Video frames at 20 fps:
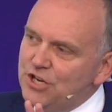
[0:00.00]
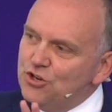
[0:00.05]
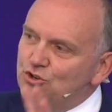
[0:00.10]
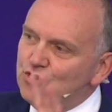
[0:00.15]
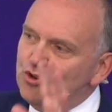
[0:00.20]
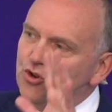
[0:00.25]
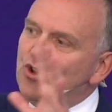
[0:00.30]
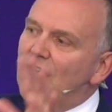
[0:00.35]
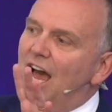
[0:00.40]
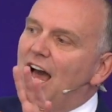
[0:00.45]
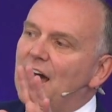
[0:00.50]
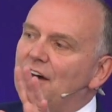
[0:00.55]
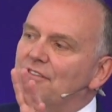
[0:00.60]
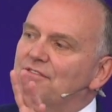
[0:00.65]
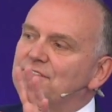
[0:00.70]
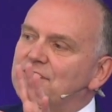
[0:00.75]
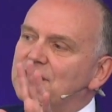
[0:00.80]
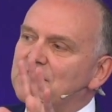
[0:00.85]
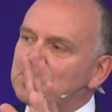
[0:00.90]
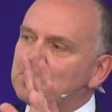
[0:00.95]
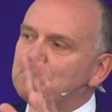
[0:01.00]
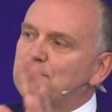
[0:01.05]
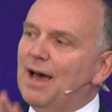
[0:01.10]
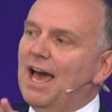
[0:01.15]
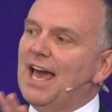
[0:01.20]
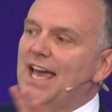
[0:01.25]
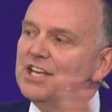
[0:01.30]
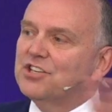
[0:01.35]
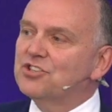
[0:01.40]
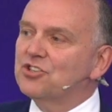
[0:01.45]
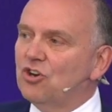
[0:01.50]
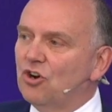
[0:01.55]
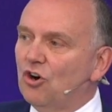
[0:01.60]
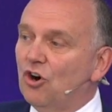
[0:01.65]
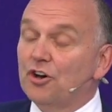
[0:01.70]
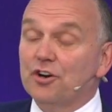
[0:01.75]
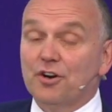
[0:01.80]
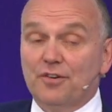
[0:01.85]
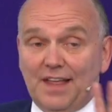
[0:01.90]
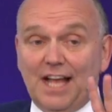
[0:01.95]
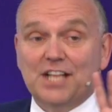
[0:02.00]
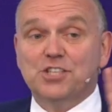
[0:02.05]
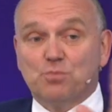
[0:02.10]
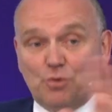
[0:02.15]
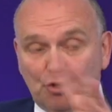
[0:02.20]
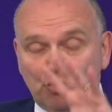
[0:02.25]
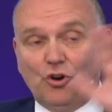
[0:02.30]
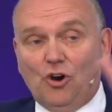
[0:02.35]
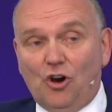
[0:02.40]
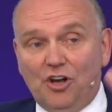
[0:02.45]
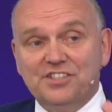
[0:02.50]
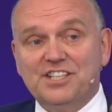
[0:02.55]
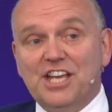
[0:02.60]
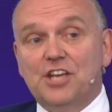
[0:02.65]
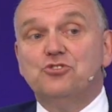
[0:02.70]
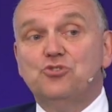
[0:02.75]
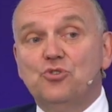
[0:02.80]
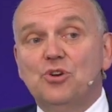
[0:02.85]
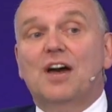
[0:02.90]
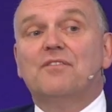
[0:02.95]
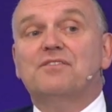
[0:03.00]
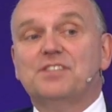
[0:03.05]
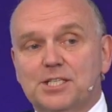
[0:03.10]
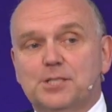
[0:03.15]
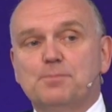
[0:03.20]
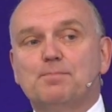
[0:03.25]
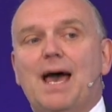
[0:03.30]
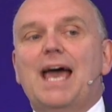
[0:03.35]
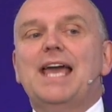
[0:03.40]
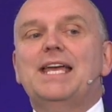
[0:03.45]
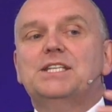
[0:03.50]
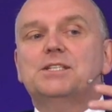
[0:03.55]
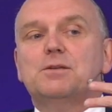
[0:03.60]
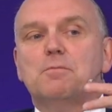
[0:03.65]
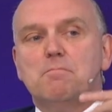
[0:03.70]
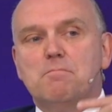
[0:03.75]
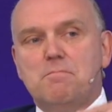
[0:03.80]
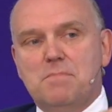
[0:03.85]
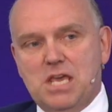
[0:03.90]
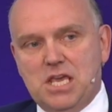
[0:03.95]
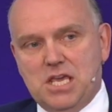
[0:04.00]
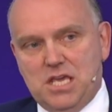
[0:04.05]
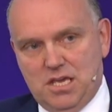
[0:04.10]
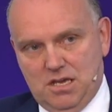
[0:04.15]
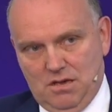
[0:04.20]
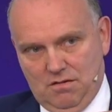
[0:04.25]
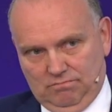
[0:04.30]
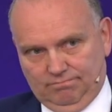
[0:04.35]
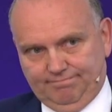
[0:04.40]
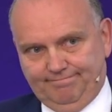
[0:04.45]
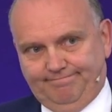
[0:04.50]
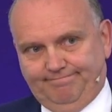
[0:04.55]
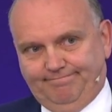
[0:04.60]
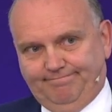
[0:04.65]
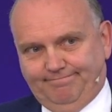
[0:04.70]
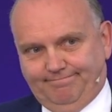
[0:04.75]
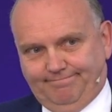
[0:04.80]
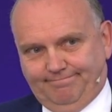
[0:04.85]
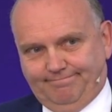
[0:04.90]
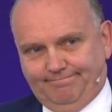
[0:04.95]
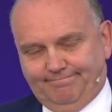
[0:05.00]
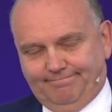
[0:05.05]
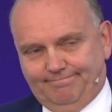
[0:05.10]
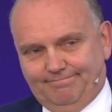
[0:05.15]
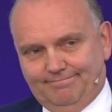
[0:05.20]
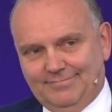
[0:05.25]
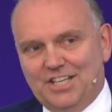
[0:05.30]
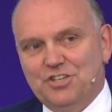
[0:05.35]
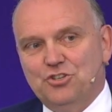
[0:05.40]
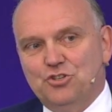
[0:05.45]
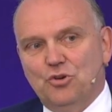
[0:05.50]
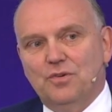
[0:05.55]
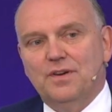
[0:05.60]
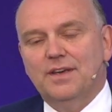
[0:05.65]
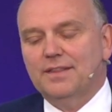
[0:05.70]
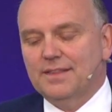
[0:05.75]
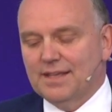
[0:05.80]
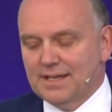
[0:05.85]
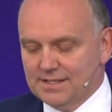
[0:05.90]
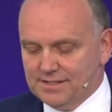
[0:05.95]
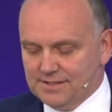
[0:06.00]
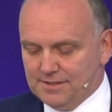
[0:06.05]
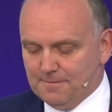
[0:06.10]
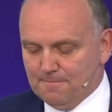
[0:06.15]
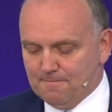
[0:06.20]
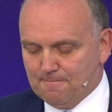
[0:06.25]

you have despised God, or that's what God says, you have despised me in doing this.